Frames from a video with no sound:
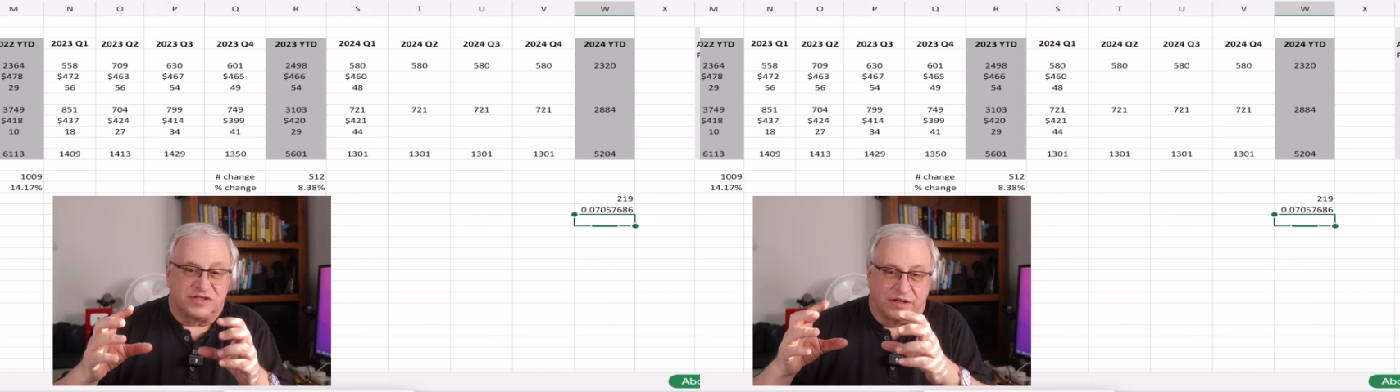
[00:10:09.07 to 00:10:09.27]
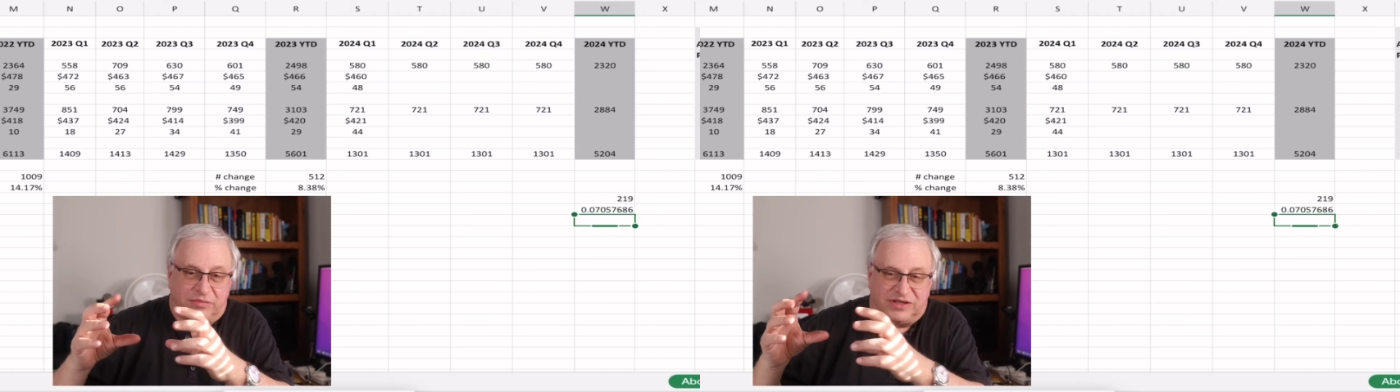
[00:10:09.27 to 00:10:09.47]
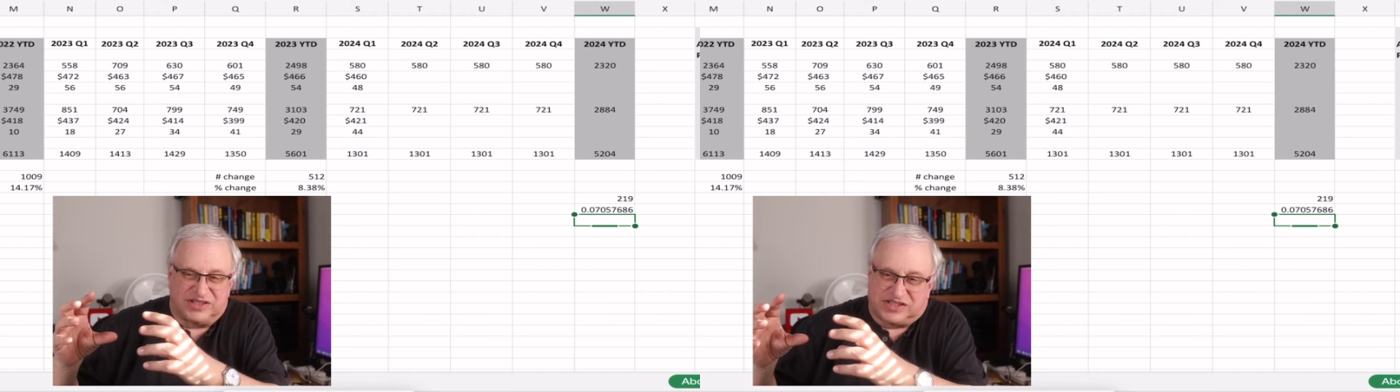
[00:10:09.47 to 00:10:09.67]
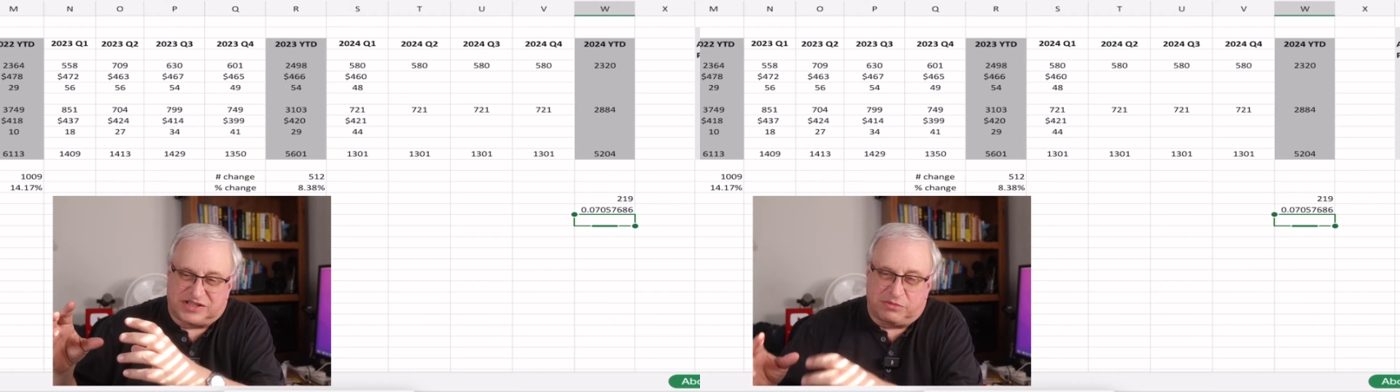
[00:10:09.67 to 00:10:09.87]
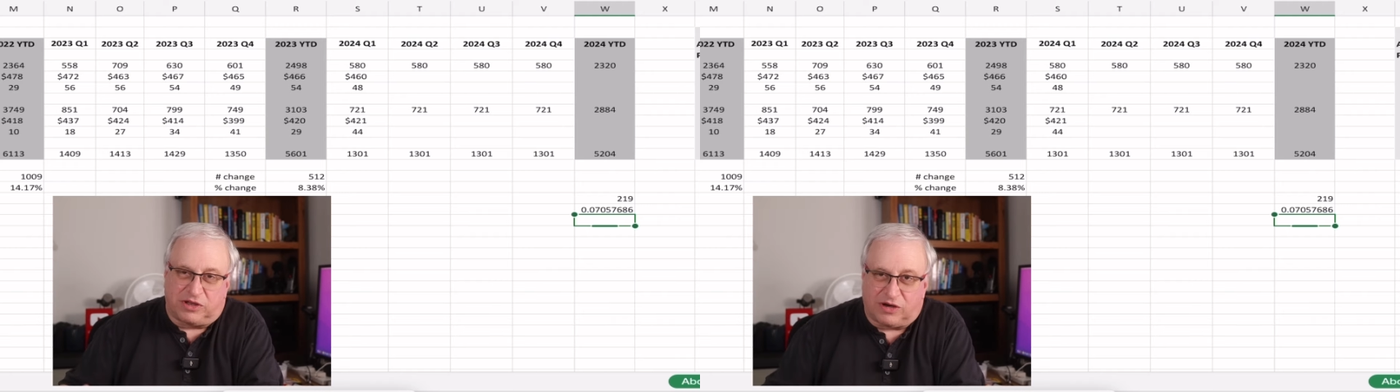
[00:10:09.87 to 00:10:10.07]
They build
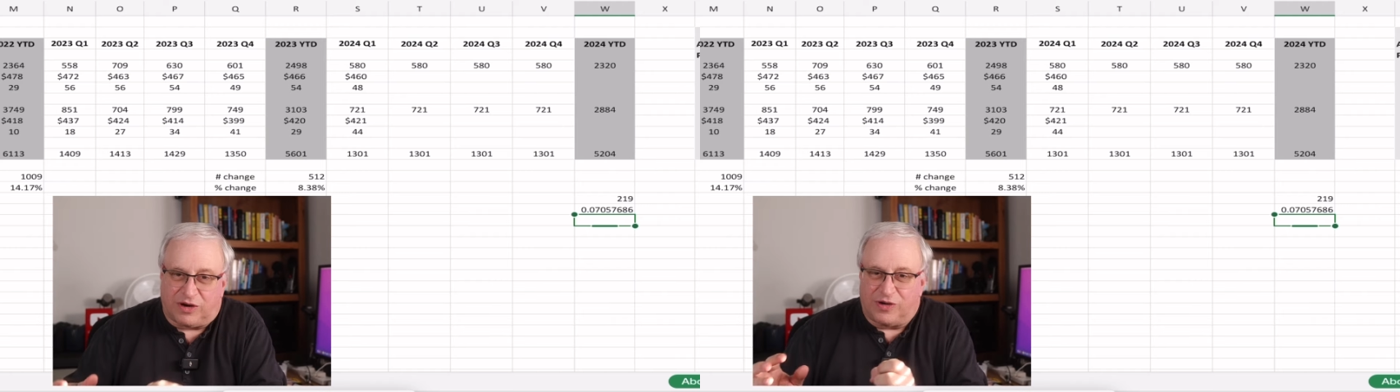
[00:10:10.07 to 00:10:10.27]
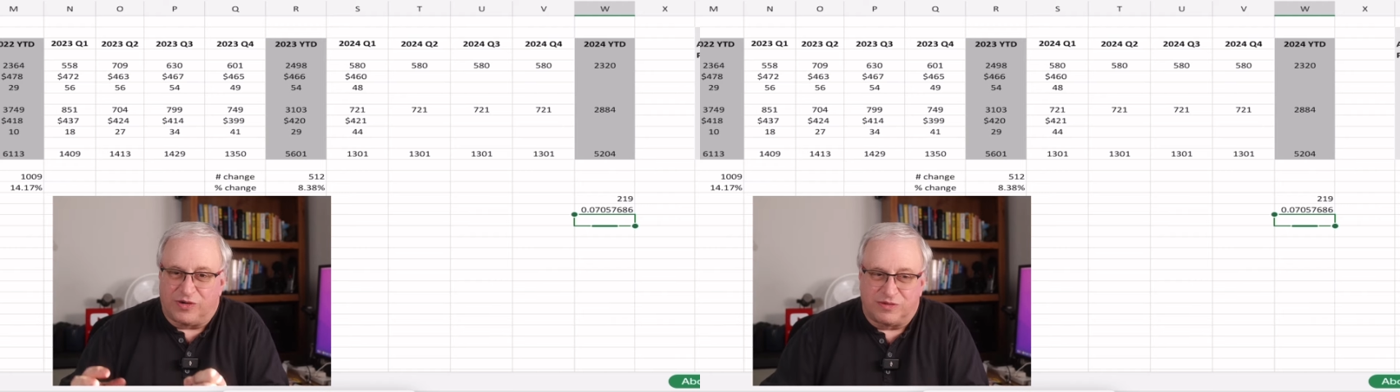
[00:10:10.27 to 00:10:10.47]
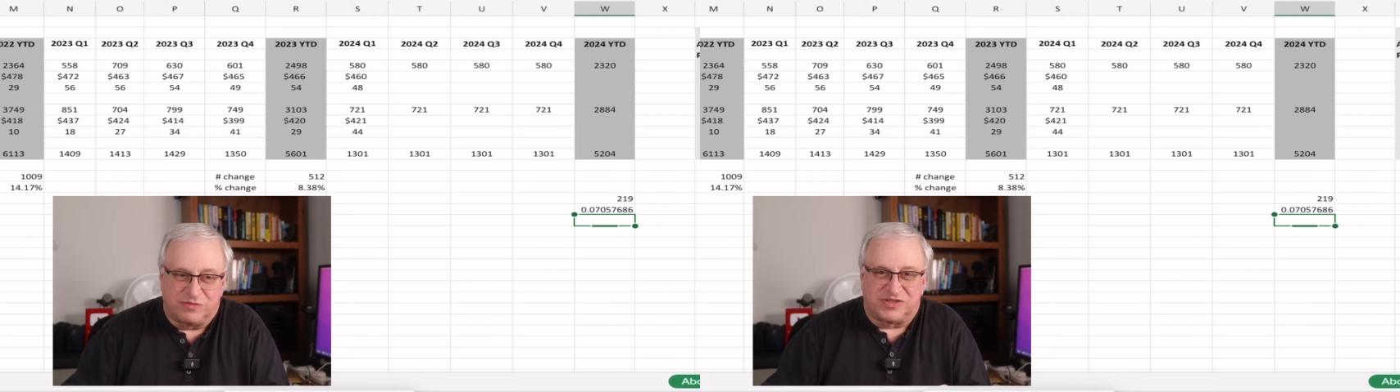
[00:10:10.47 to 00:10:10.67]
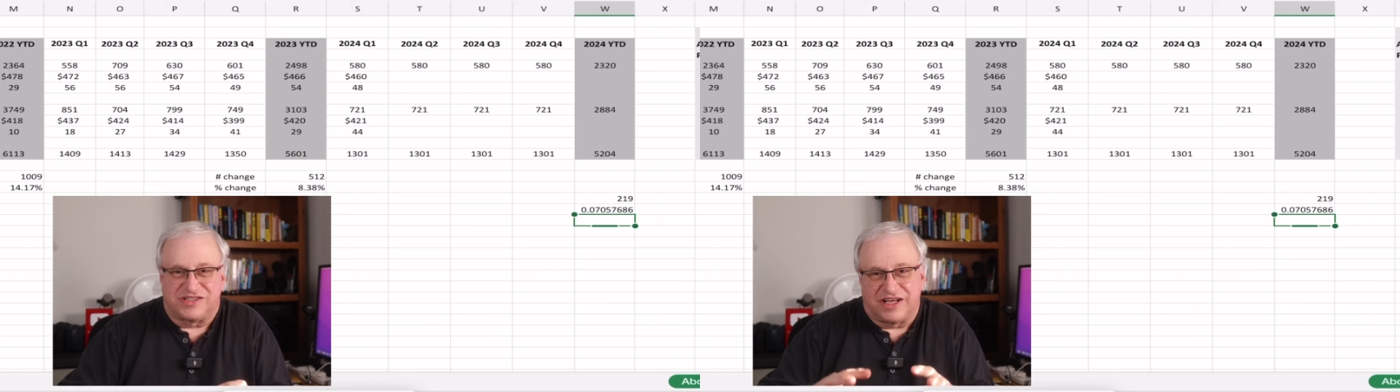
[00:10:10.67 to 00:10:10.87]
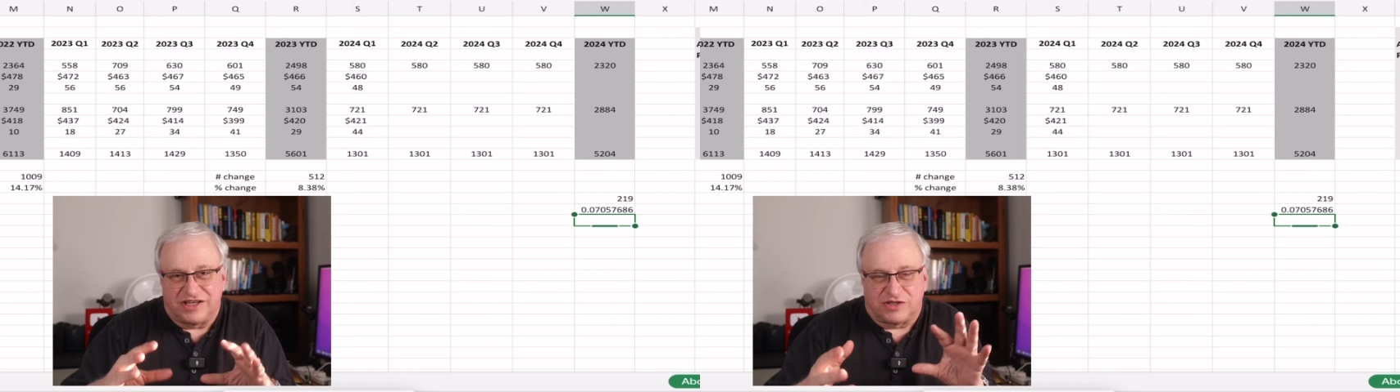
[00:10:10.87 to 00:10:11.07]
similar homes.
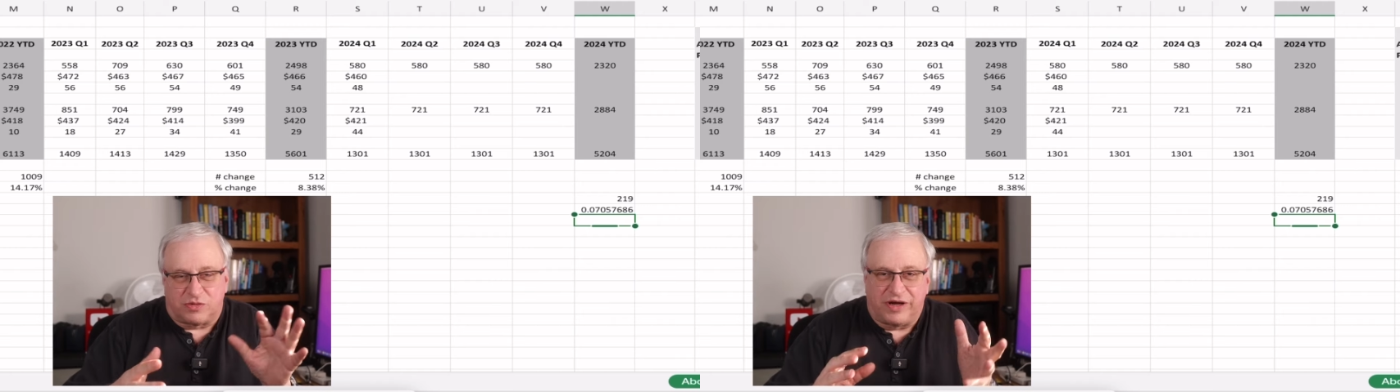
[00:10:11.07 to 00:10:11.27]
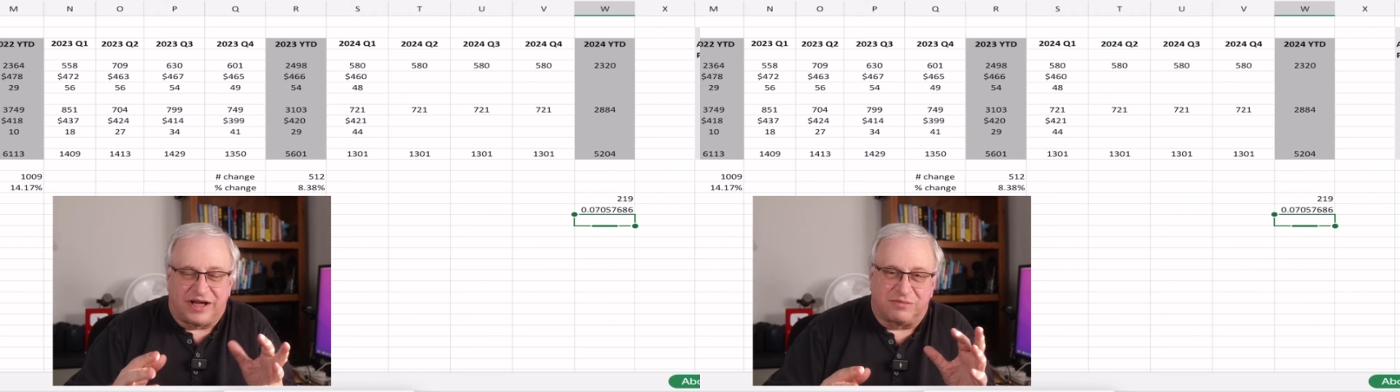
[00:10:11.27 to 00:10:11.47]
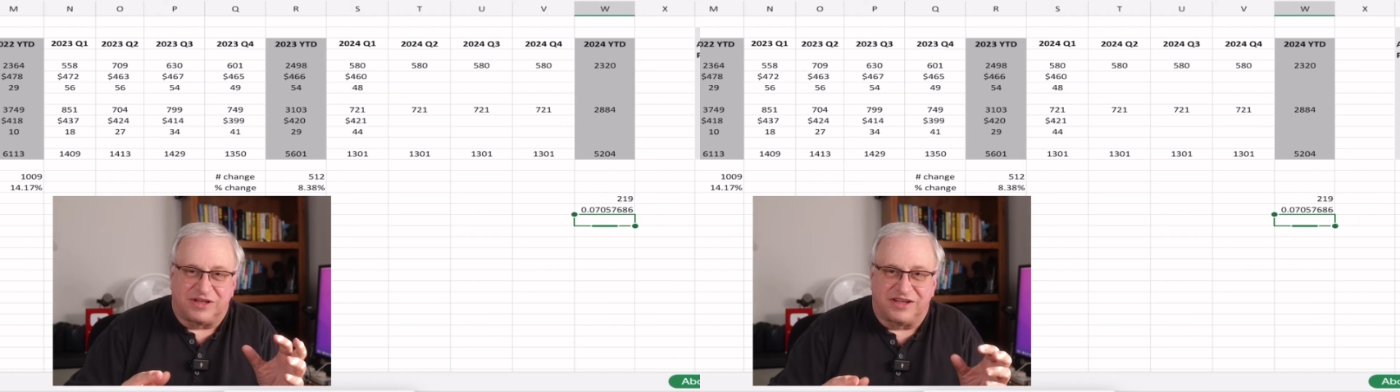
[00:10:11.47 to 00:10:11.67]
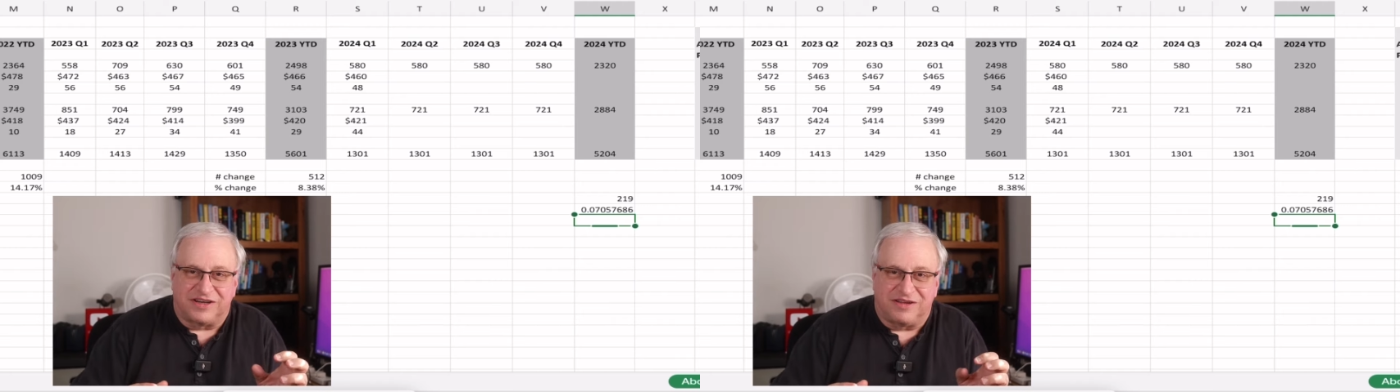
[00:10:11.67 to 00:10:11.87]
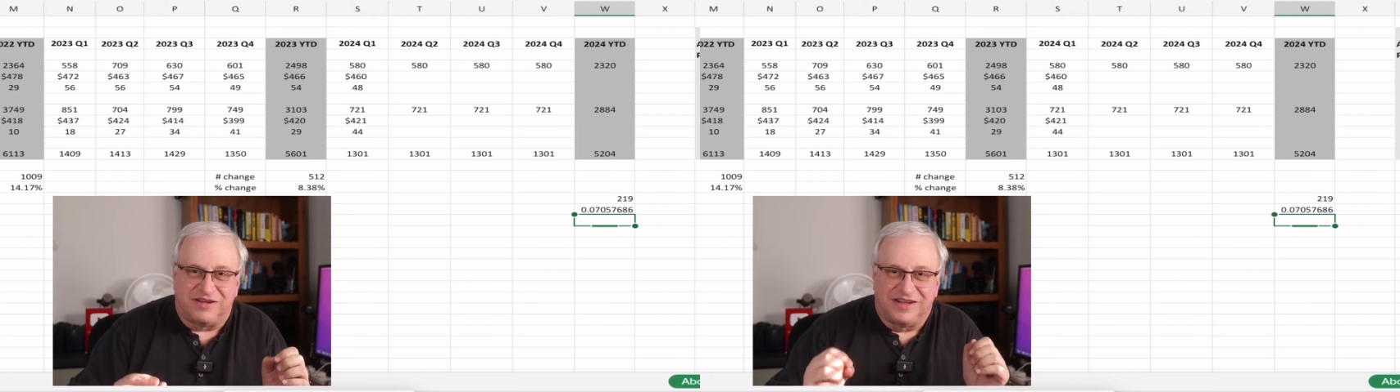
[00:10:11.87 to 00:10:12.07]
They tweak them a
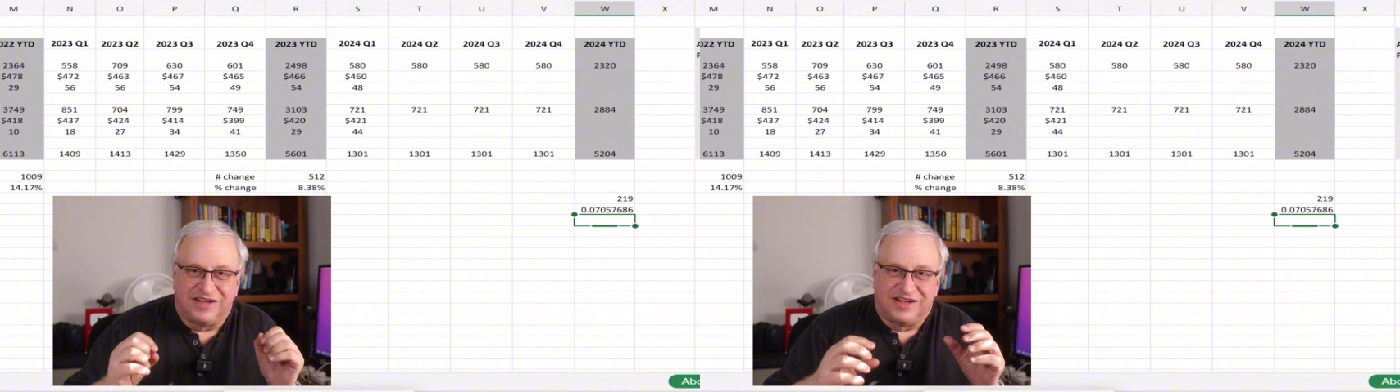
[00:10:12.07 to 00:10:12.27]
little.